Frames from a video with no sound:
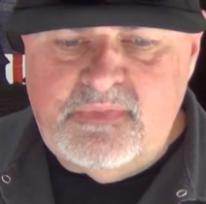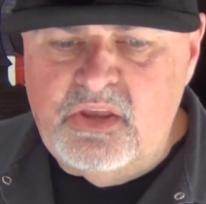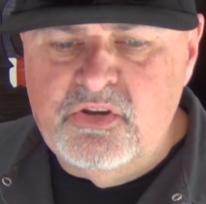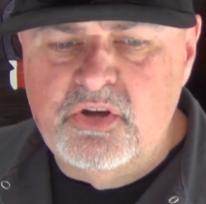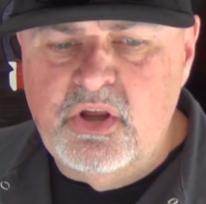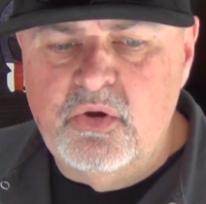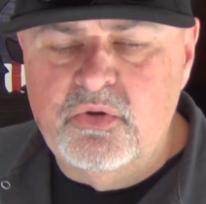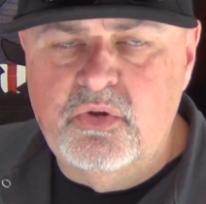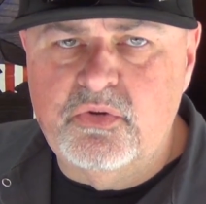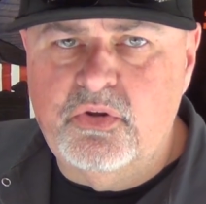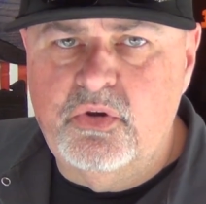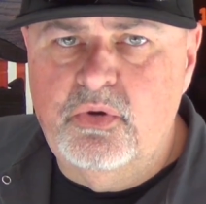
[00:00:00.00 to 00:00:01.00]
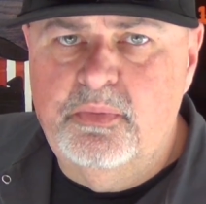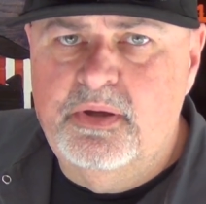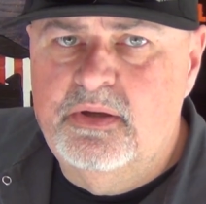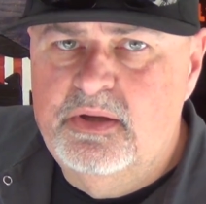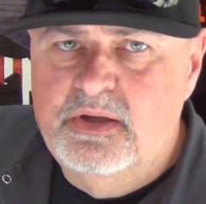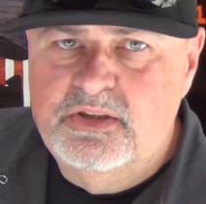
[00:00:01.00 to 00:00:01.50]
you know, YouTube,
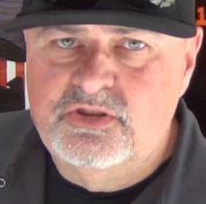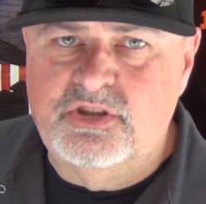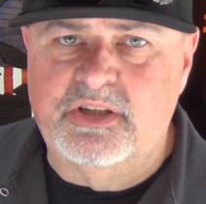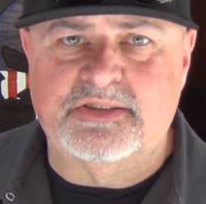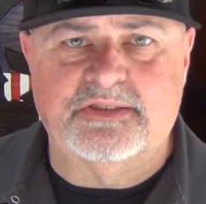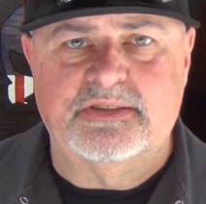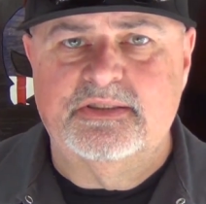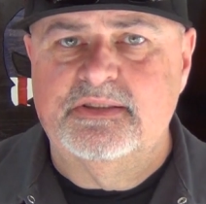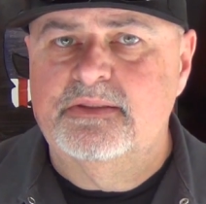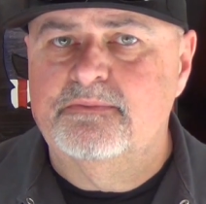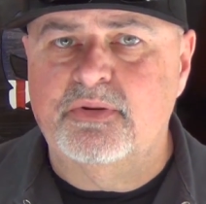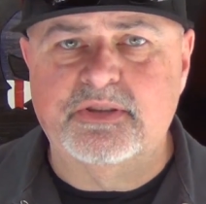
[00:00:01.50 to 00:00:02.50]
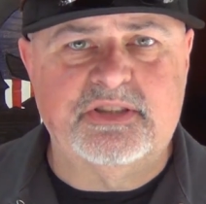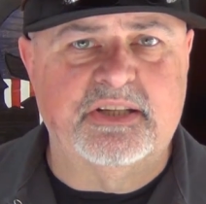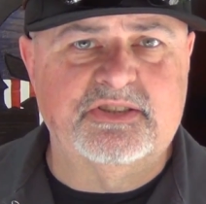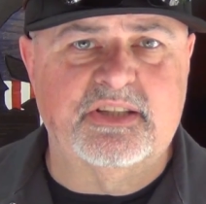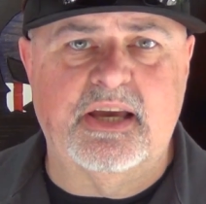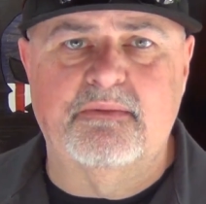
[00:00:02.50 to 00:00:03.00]
just
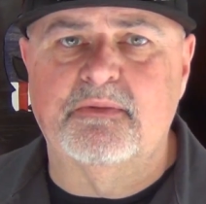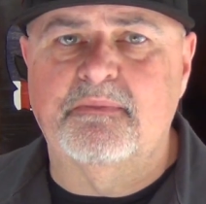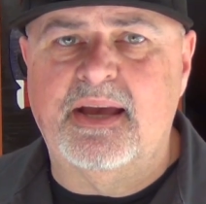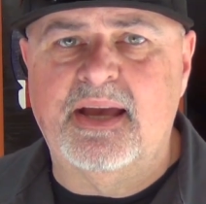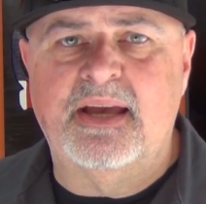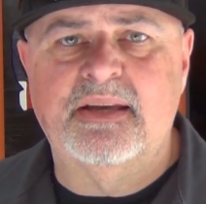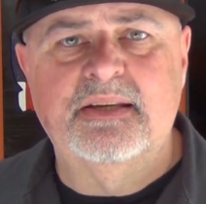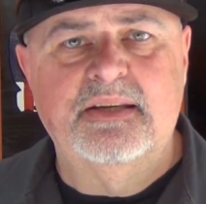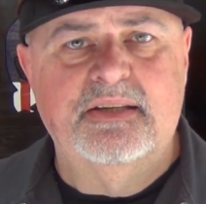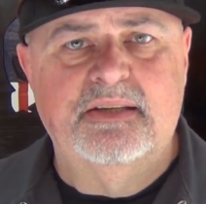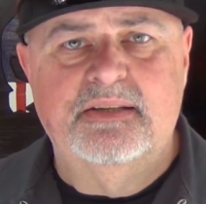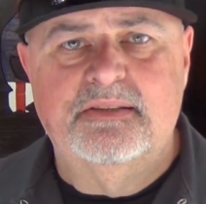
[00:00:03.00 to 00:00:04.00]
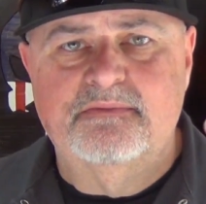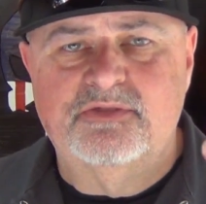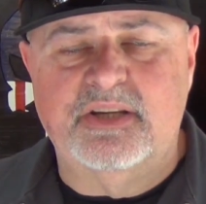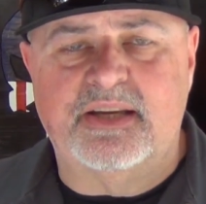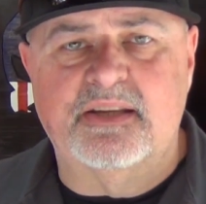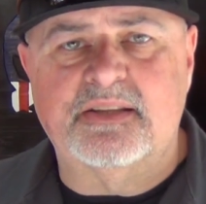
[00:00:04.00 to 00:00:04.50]
appreciate you coming by.
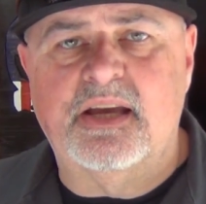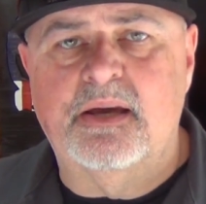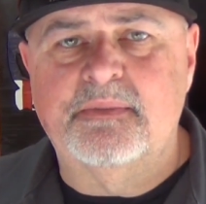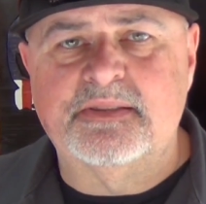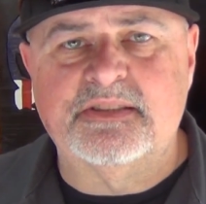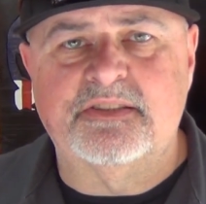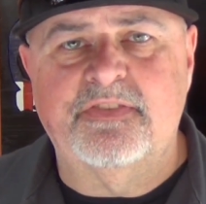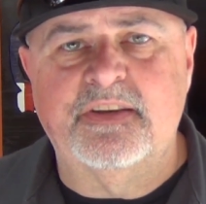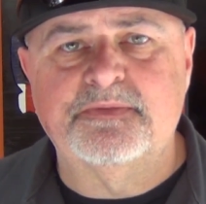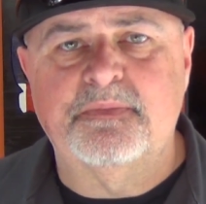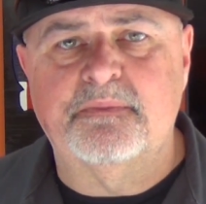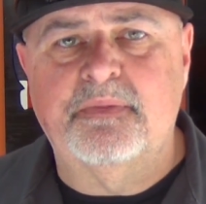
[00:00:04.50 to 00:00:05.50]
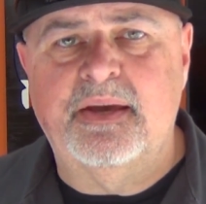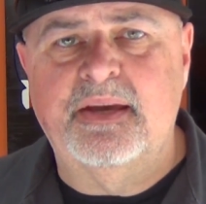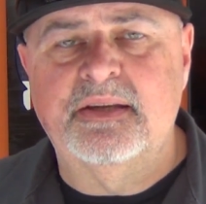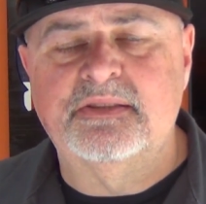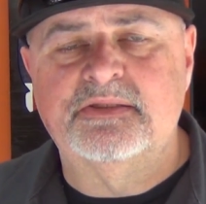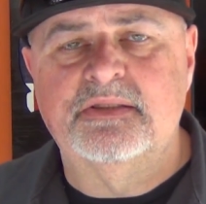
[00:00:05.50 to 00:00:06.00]
Check out the comments at the Facebook
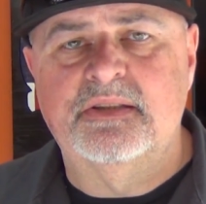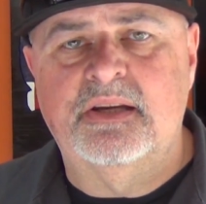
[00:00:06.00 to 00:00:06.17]
page.